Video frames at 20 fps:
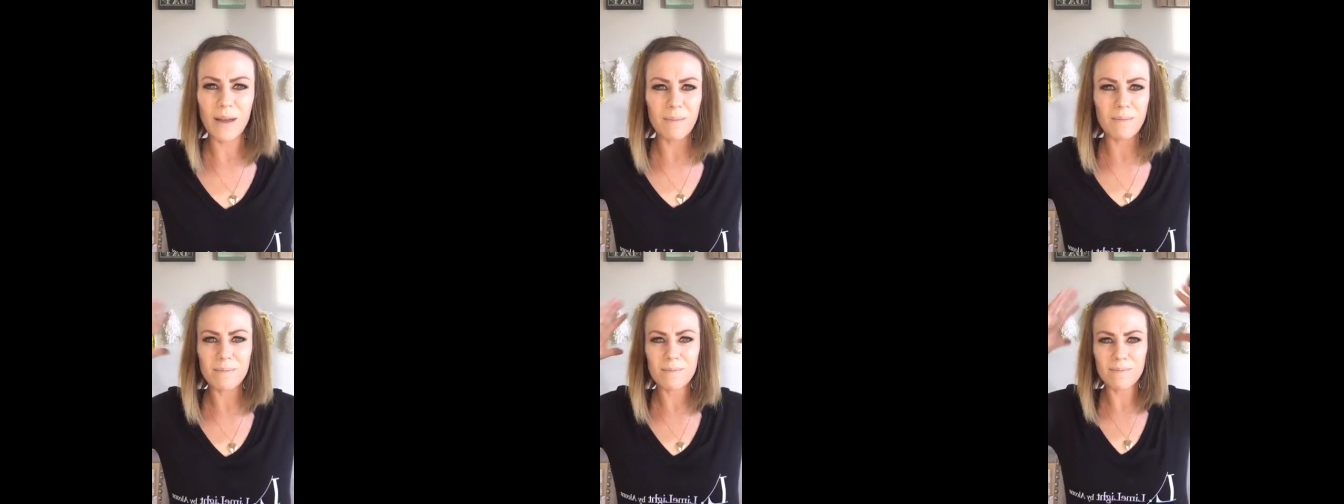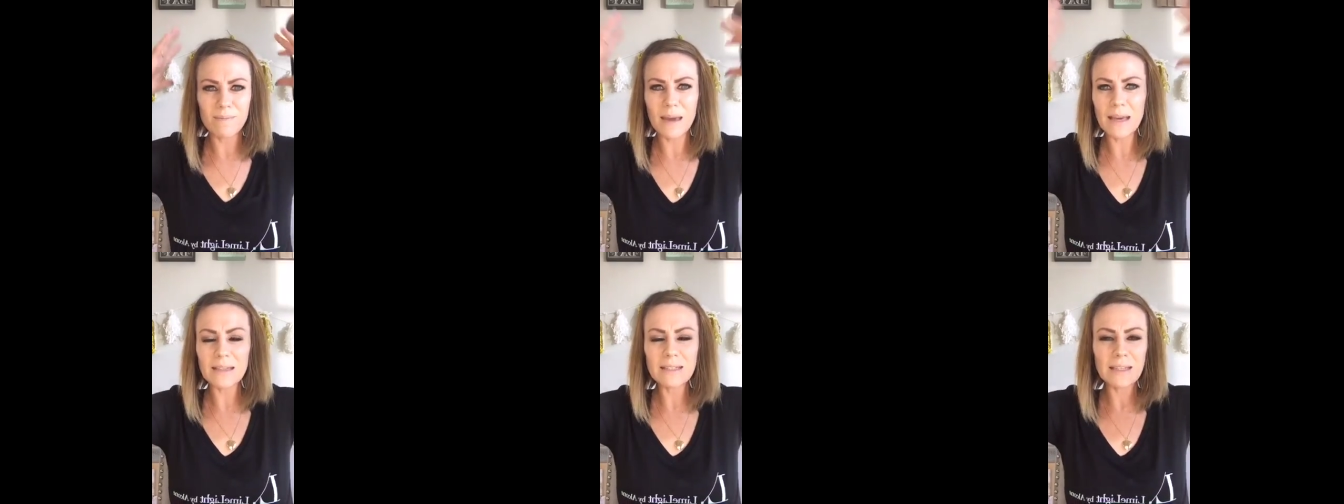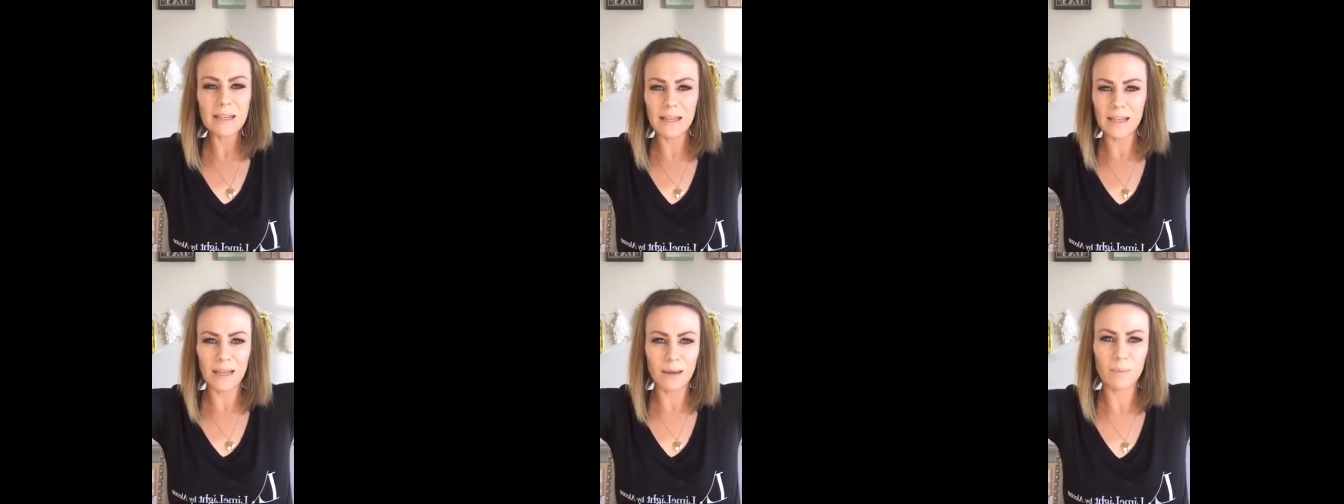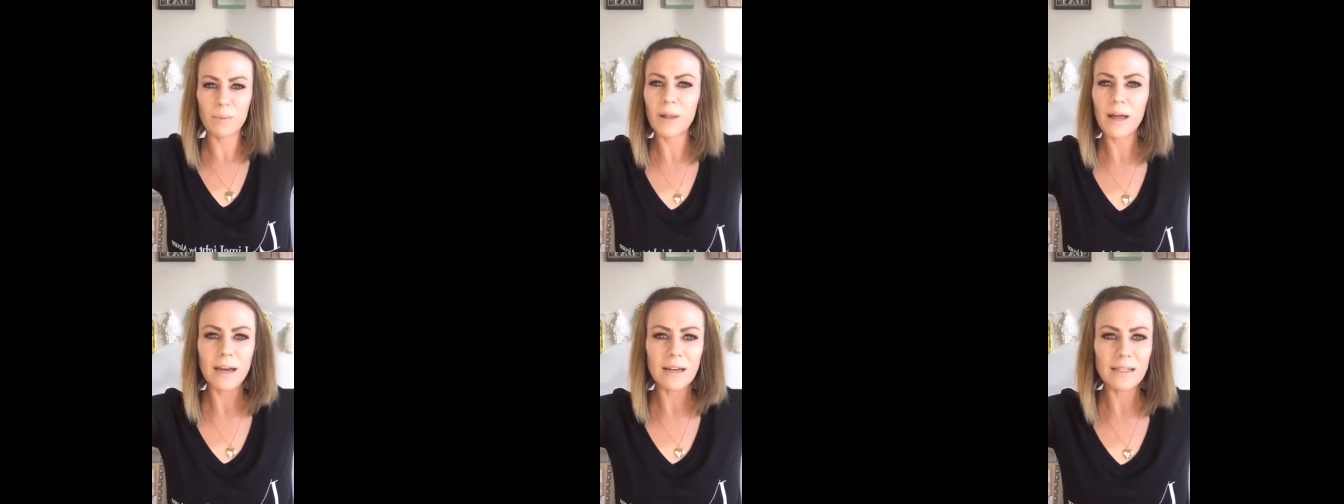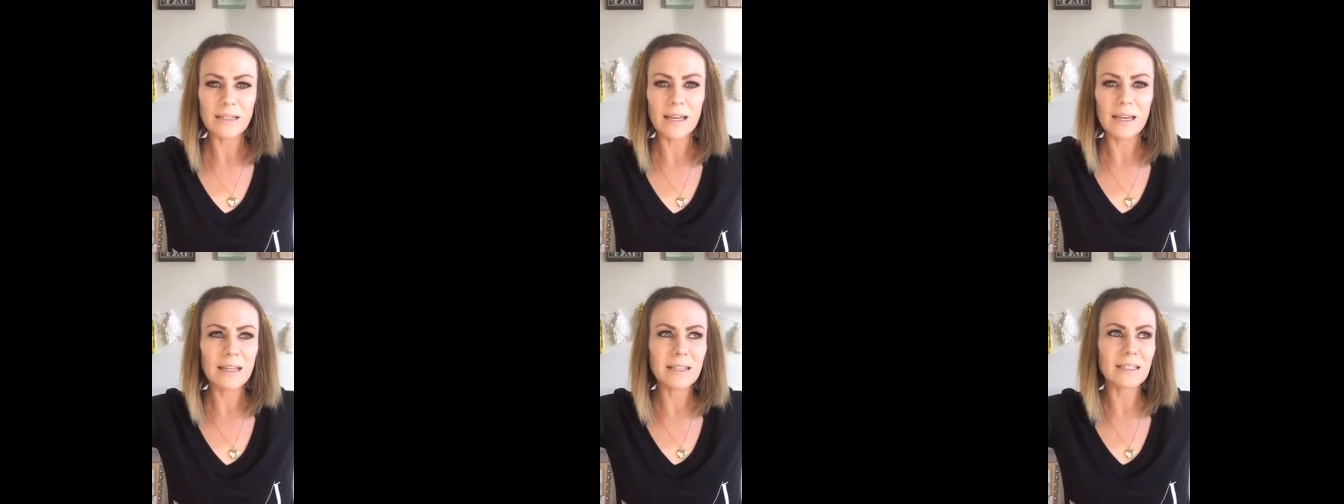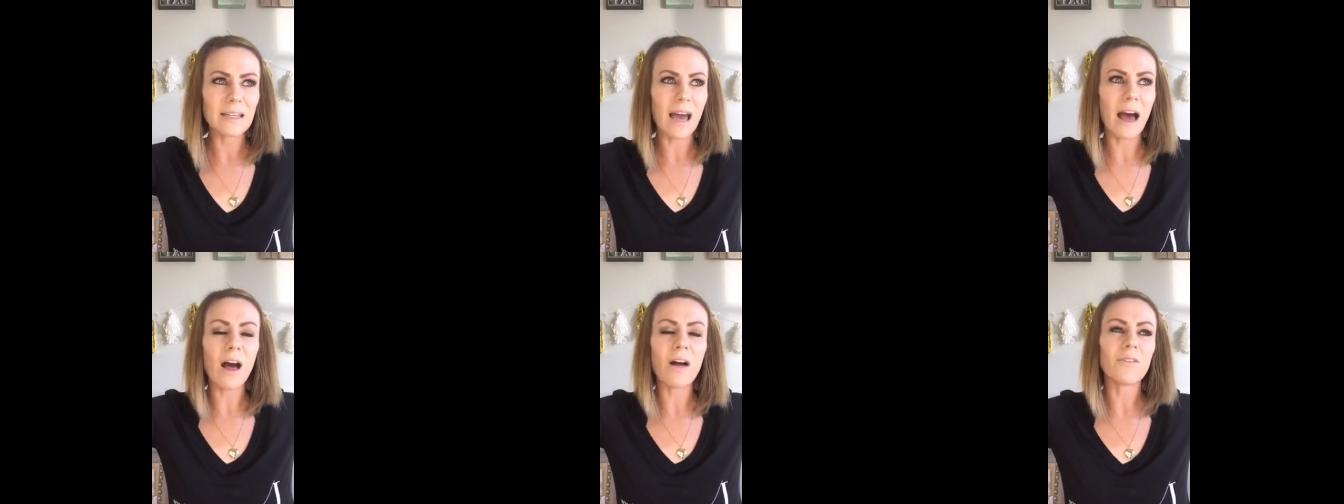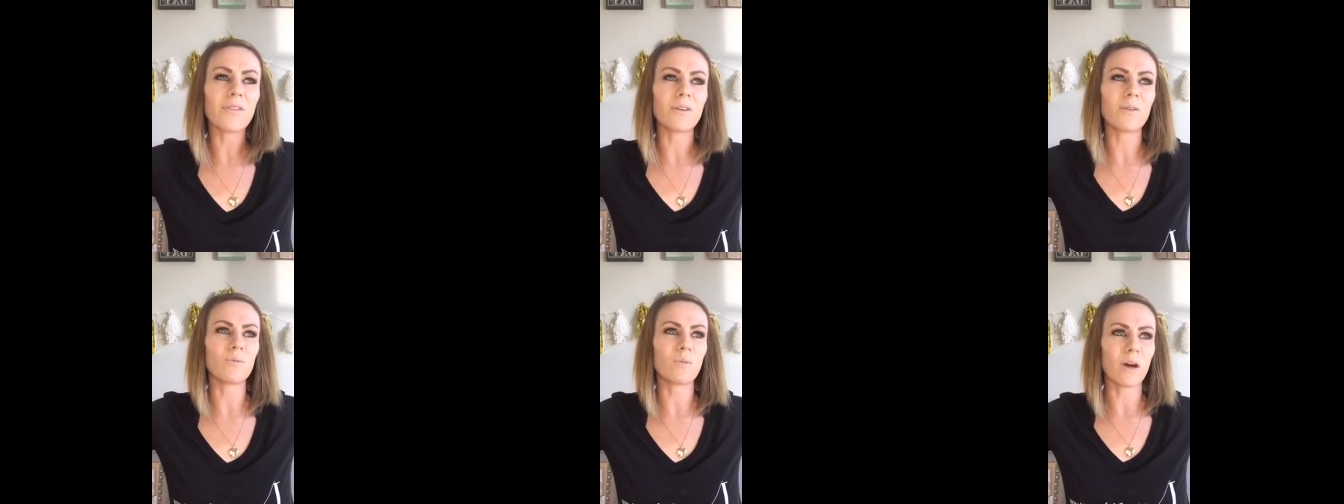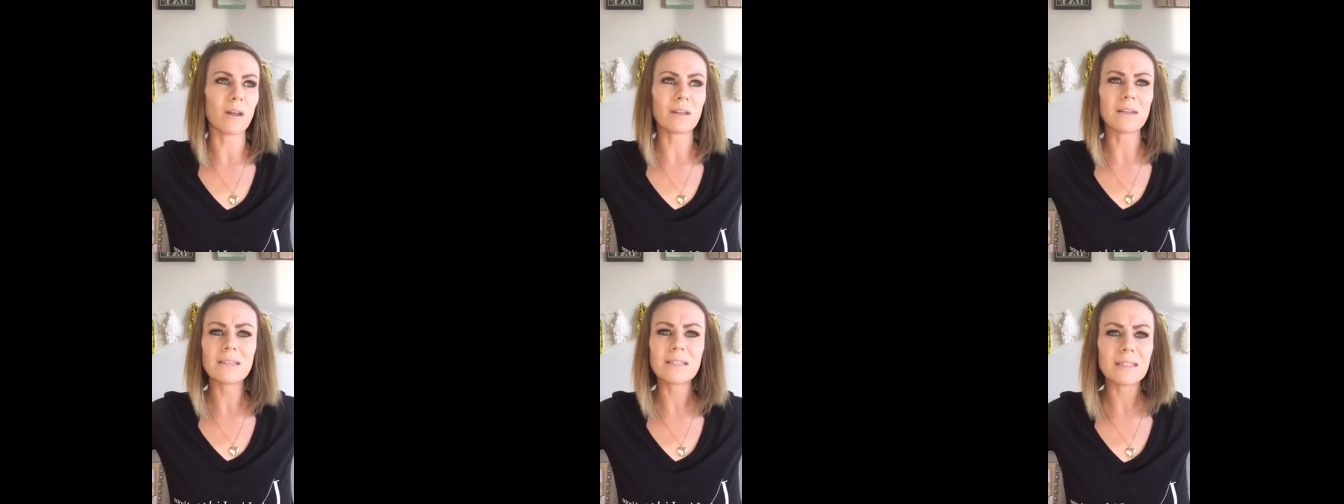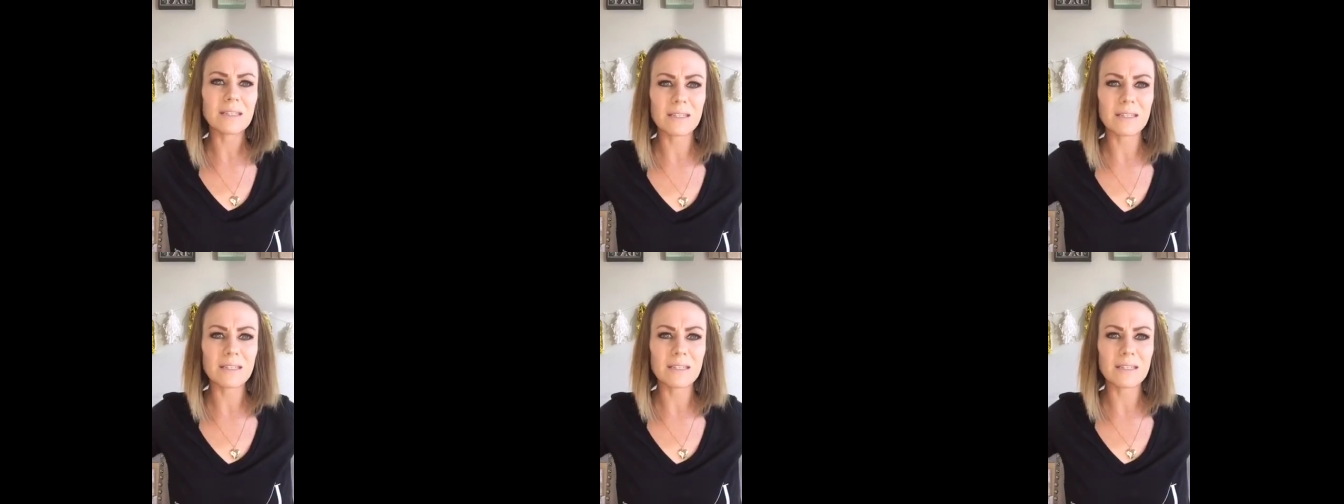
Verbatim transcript: amazingly plugged into health and wellness.